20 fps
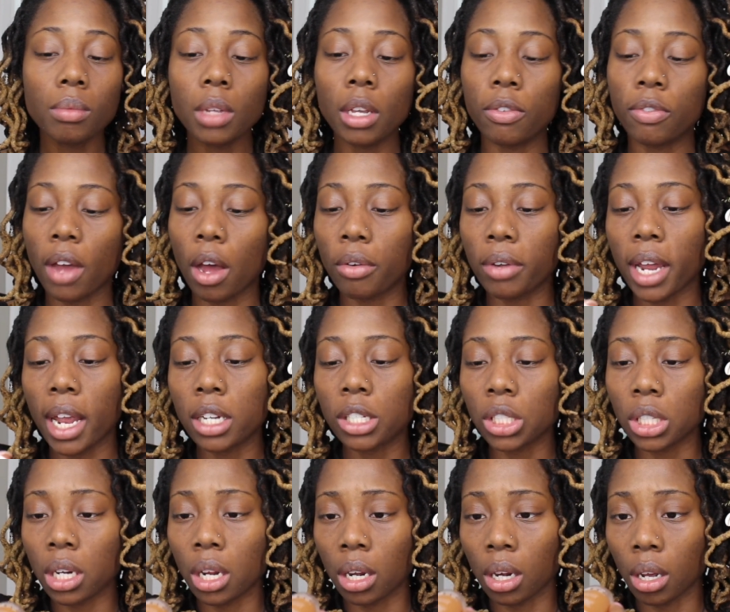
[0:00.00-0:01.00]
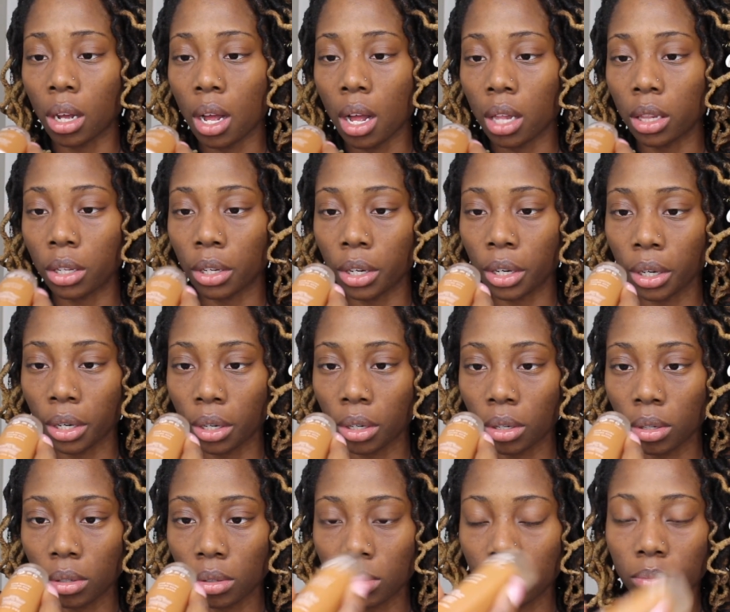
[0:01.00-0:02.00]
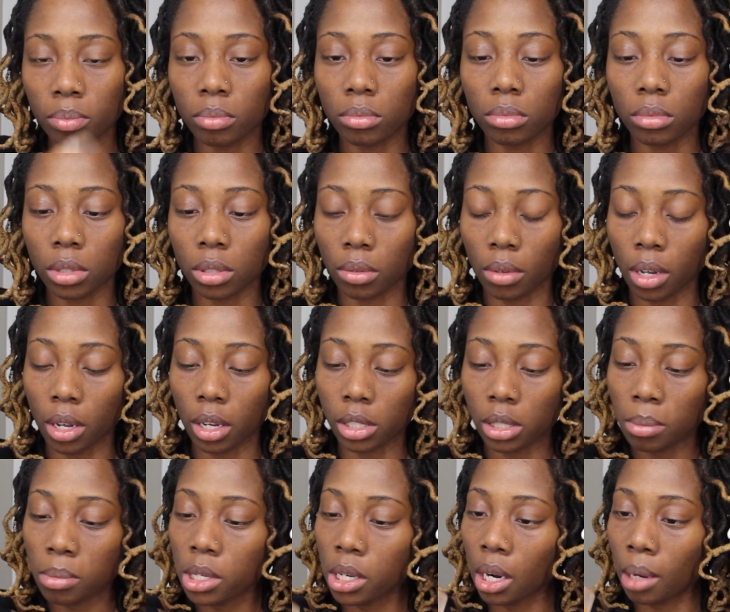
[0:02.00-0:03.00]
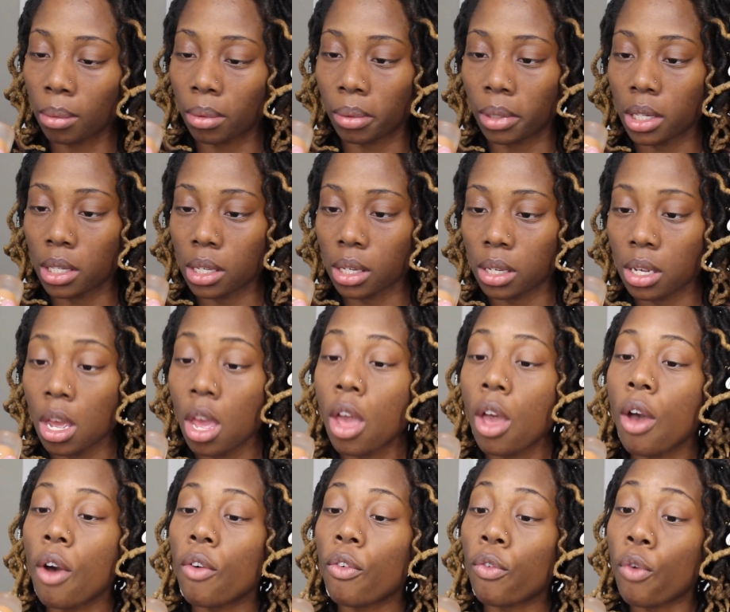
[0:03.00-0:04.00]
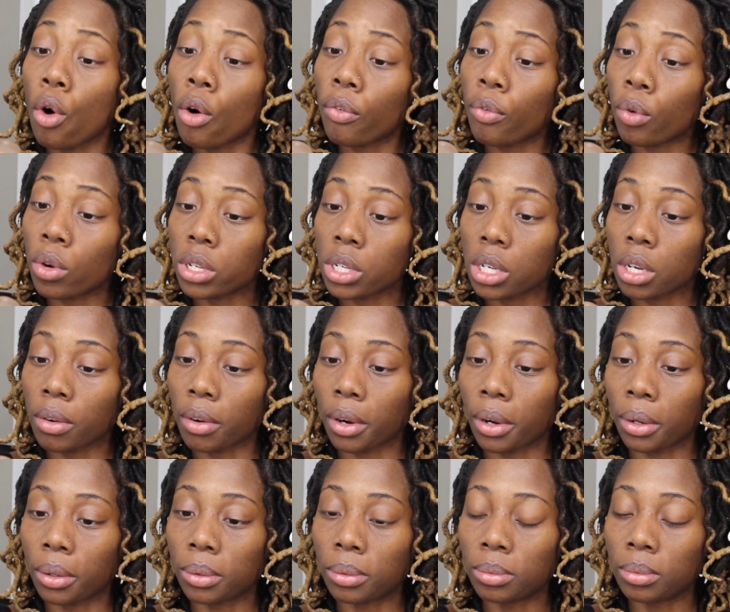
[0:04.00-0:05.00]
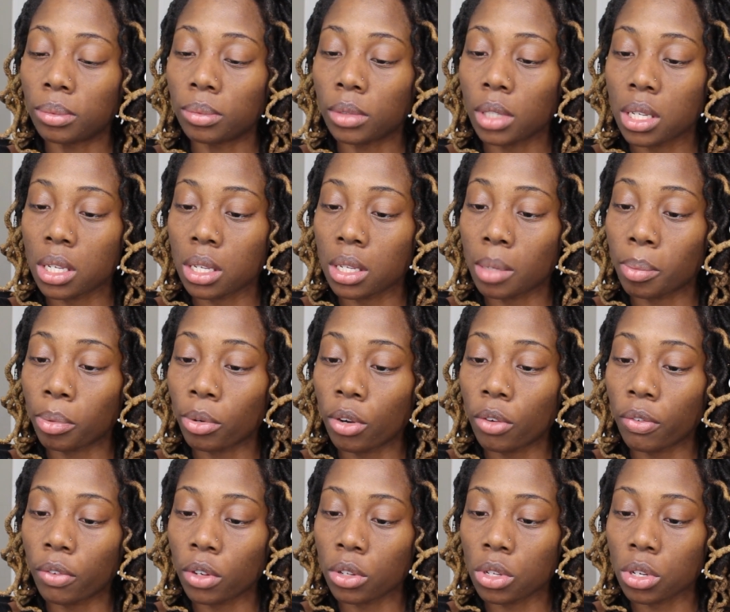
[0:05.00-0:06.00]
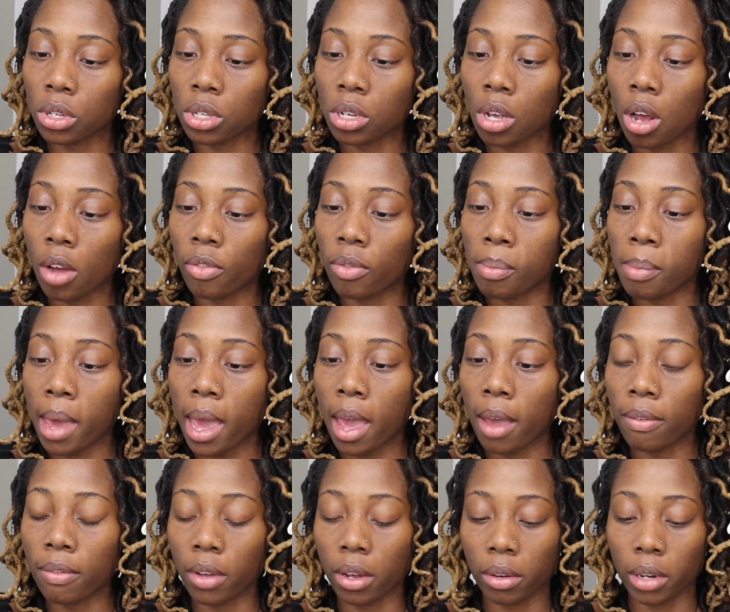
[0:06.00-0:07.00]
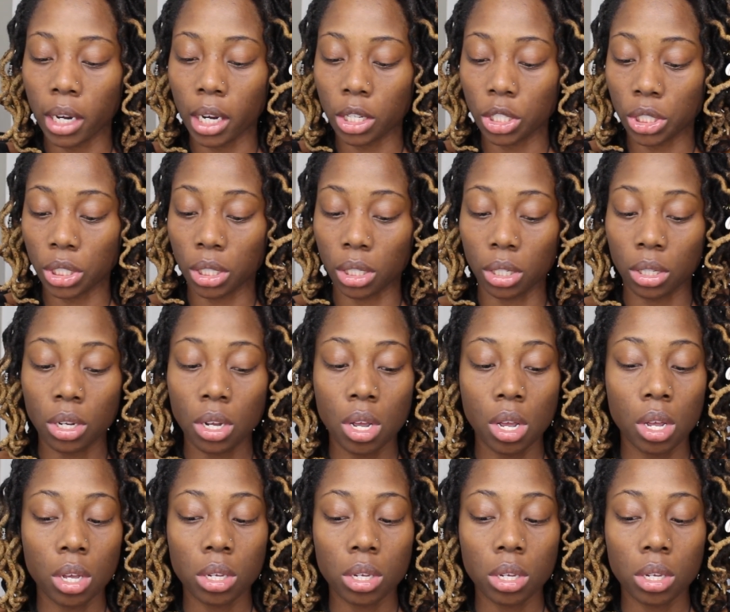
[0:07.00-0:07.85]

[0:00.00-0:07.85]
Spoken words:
foundation in the color, oh gosh, I'm terrible with this, 440. This is the Pro Filter Soft Matte Foundation.